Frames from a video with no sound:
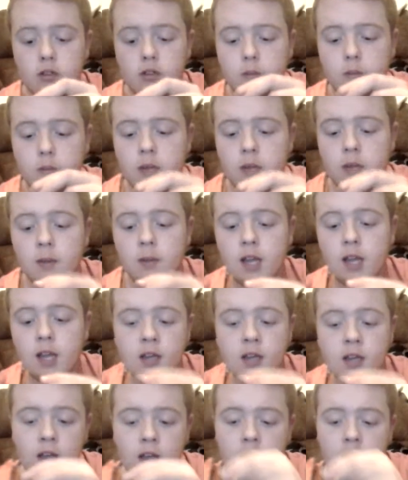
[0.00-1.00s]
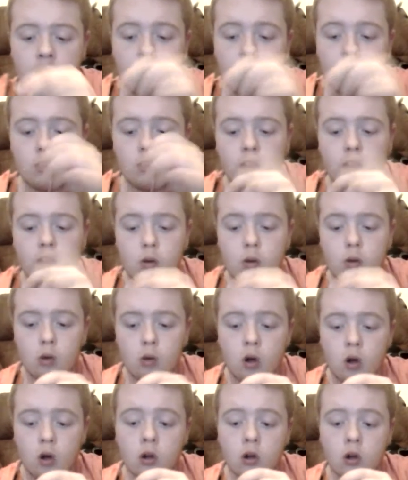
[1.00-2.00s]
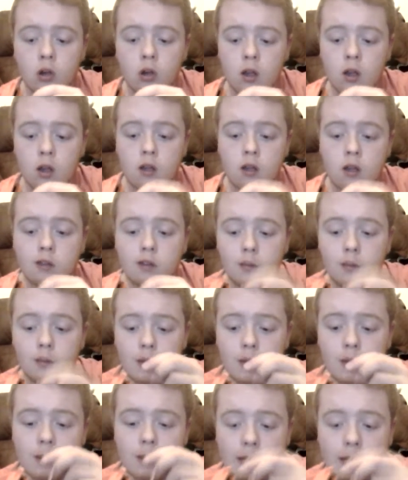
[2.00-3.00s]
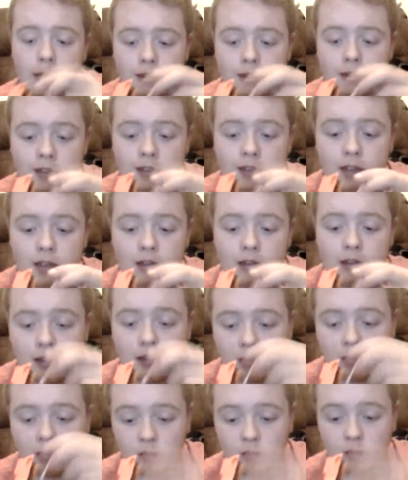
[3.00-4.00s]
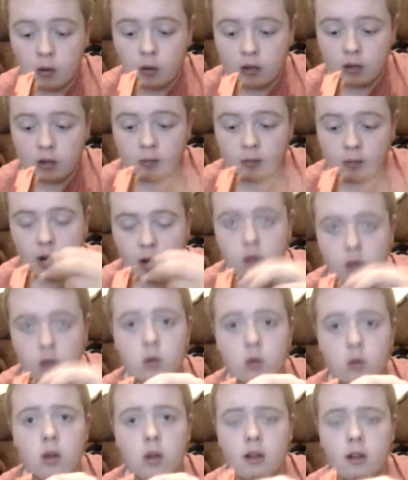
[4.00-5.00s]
a BB in and there's like a little lock so the BB stays there and doesn't roll out the barrel.